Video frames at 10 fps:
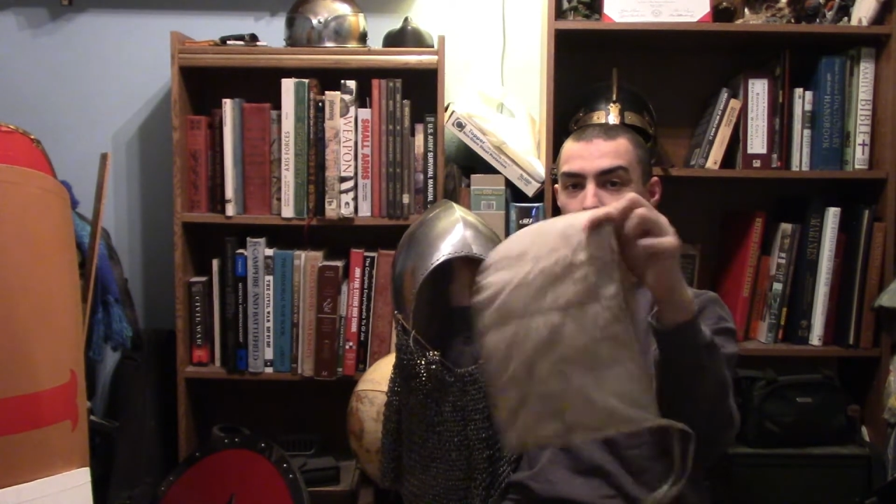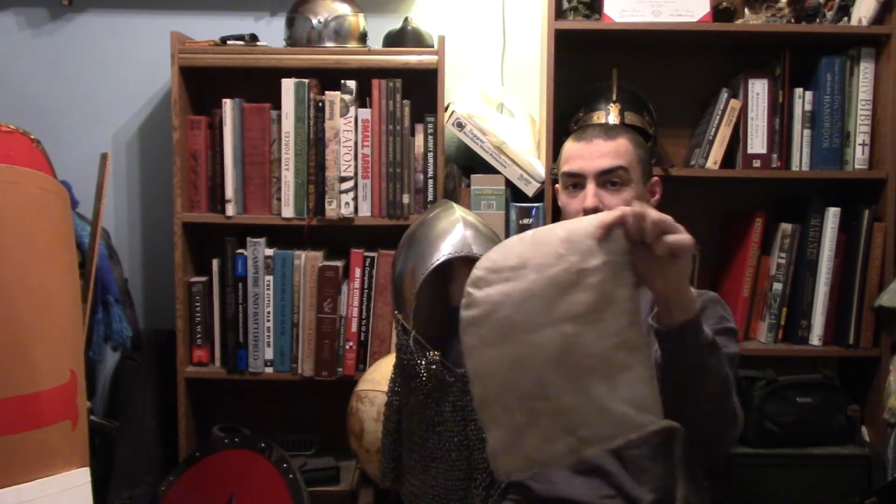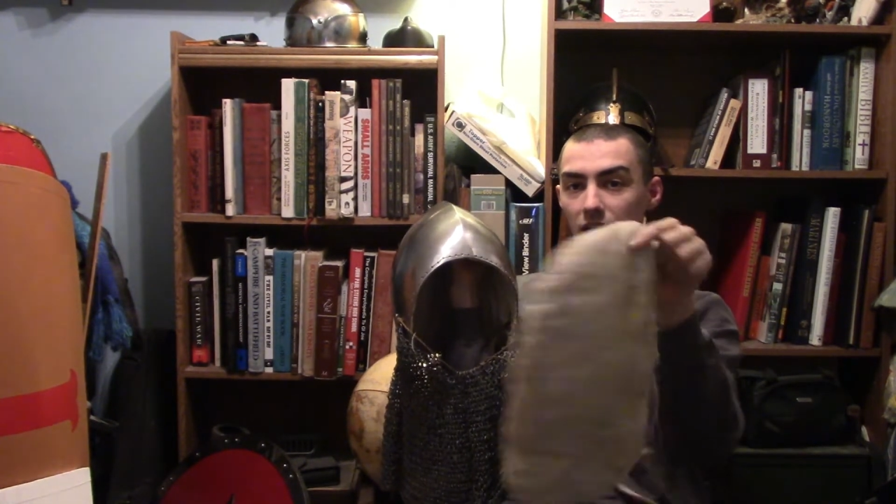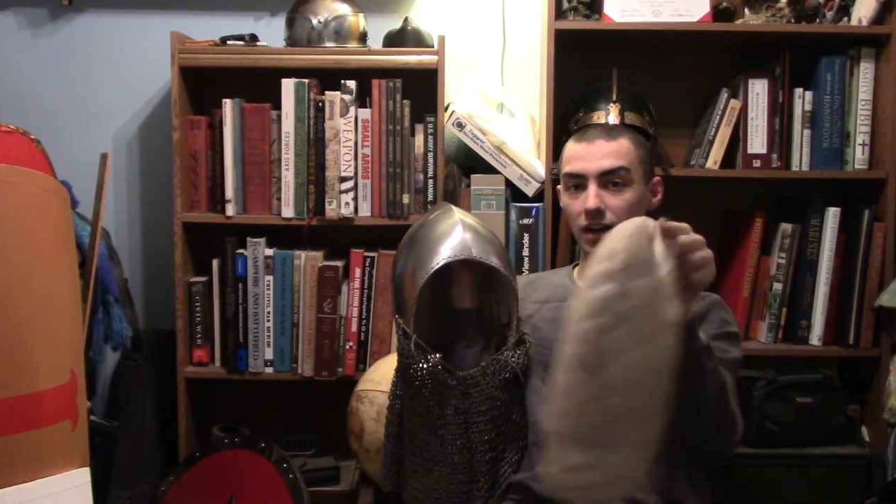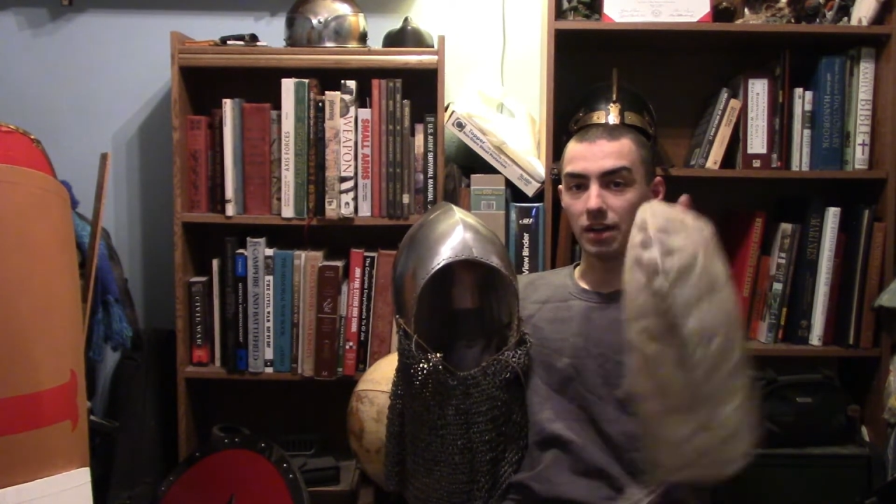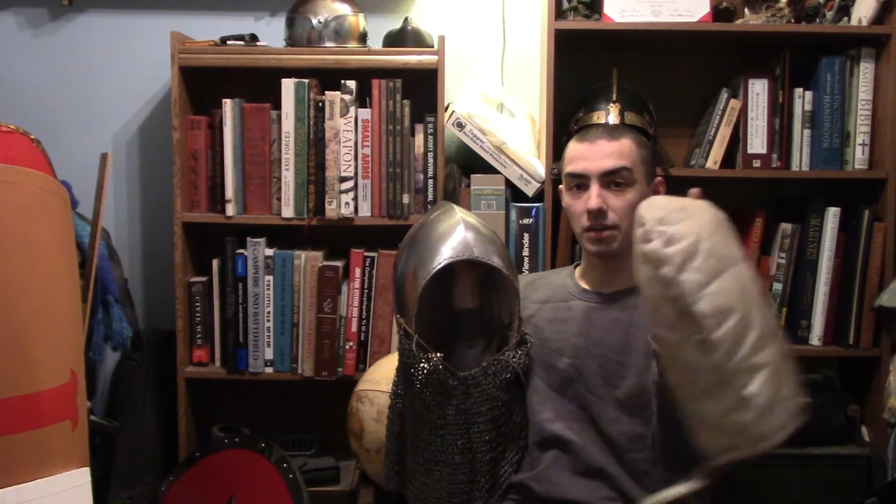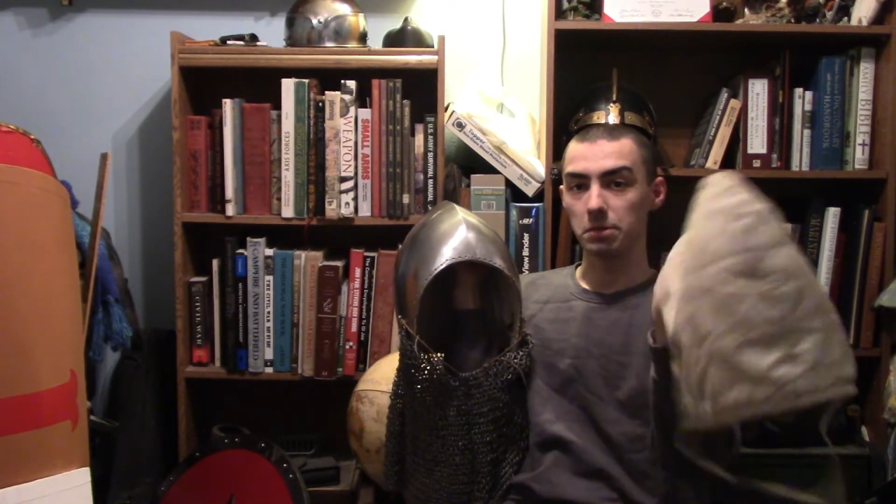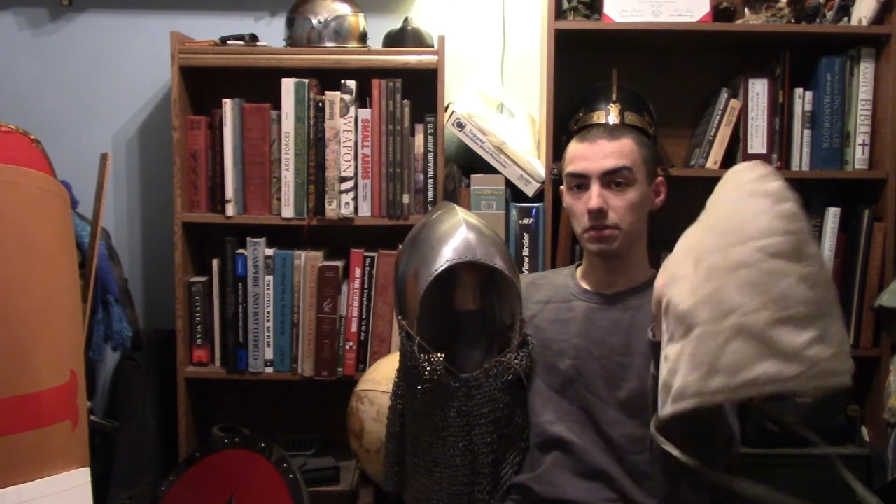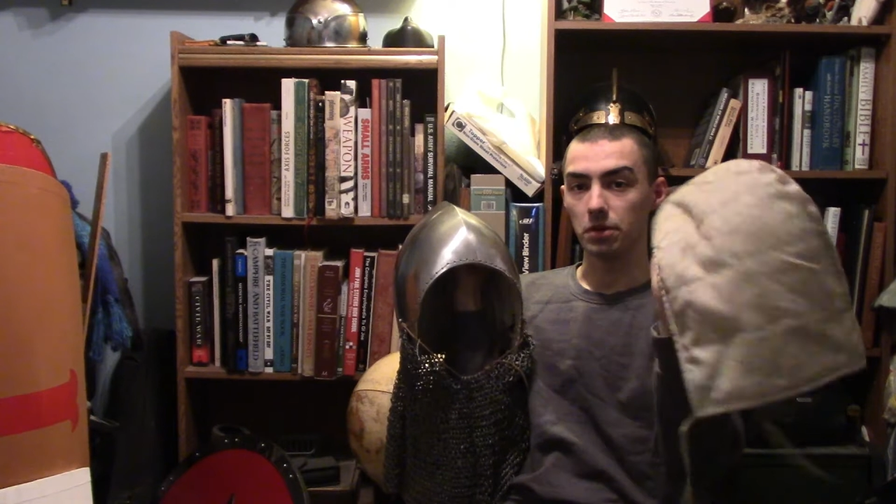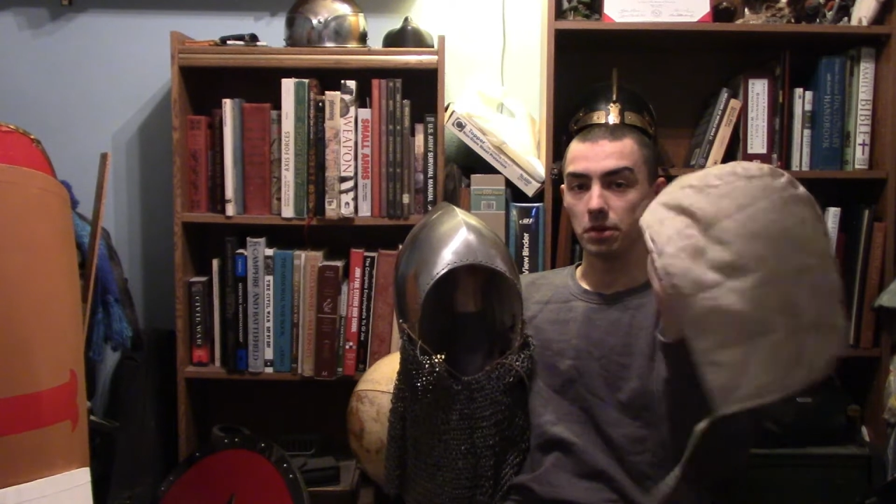Now, I hear
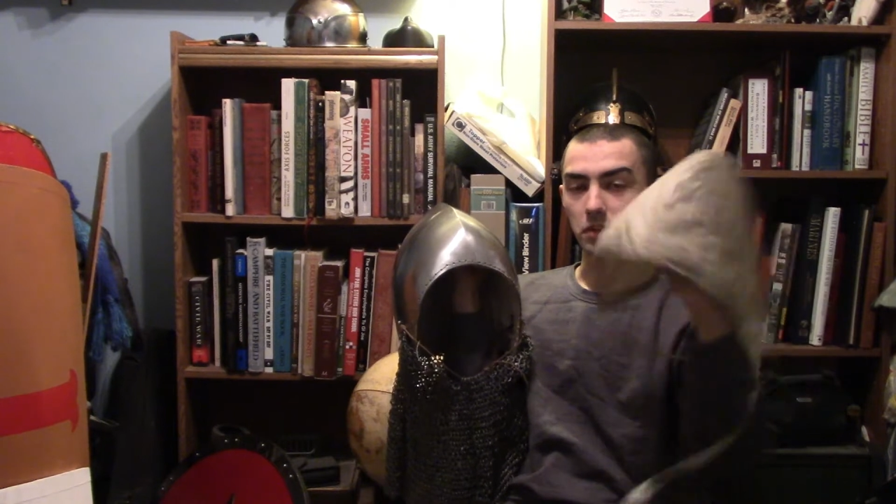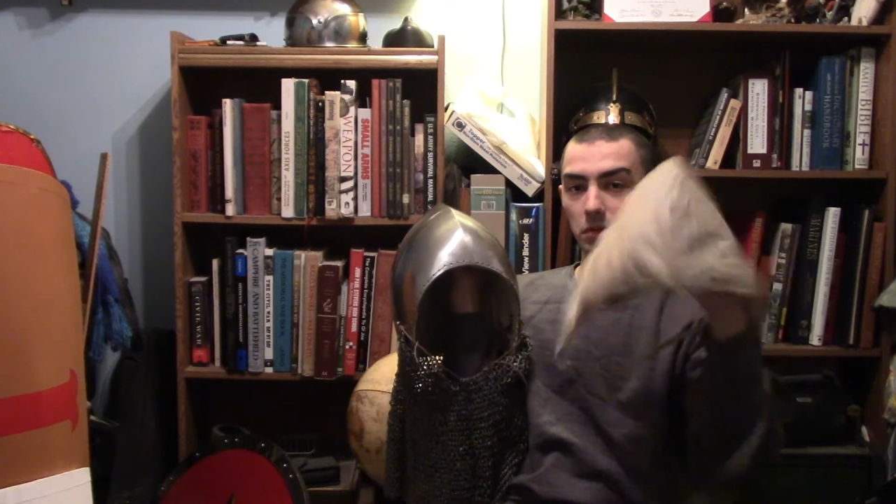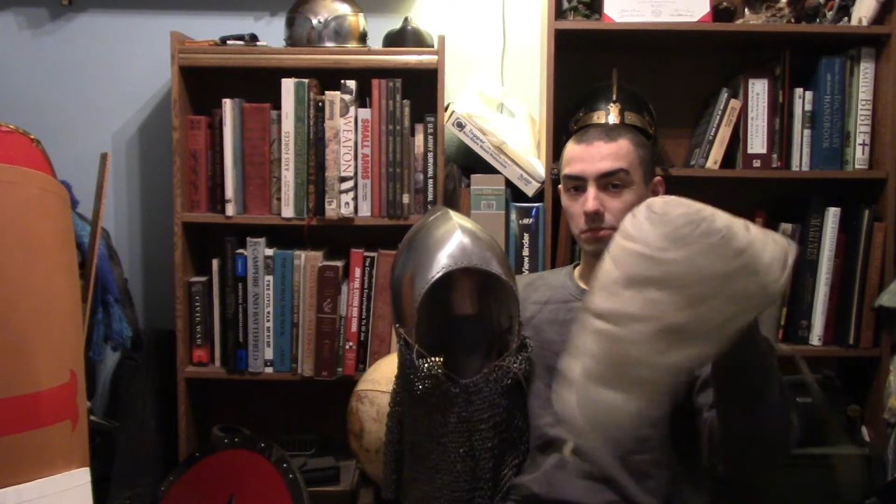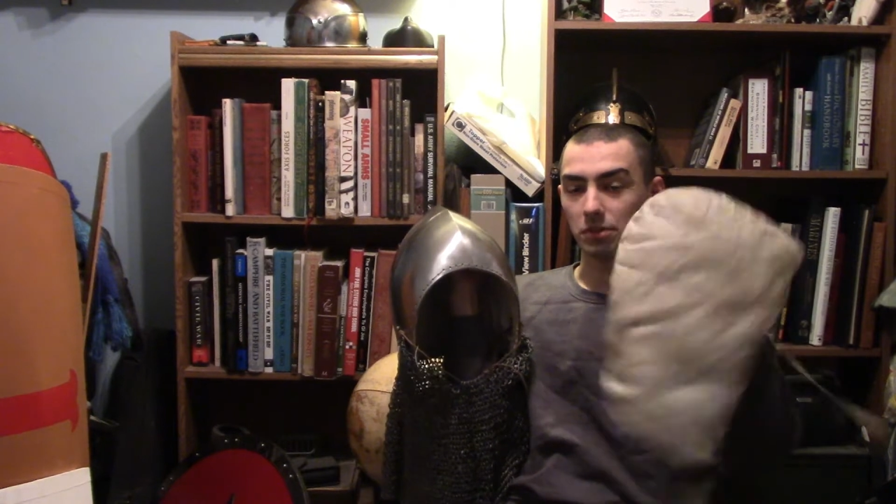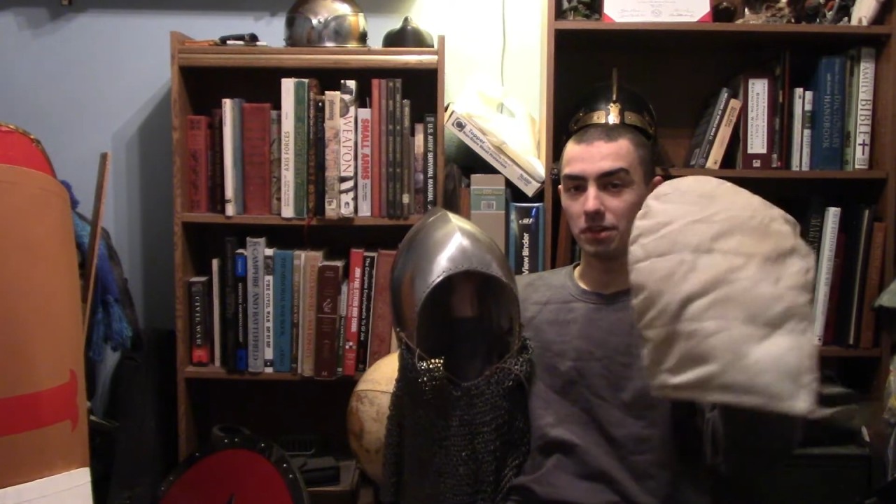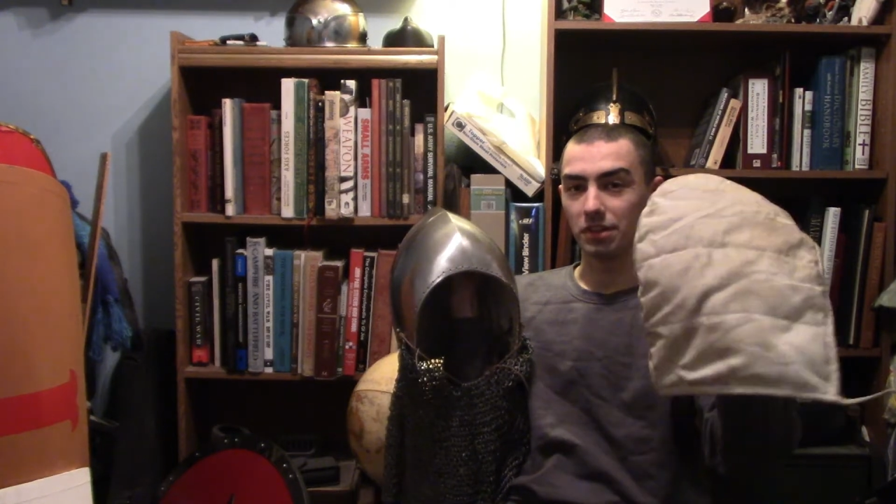many of you are Templar,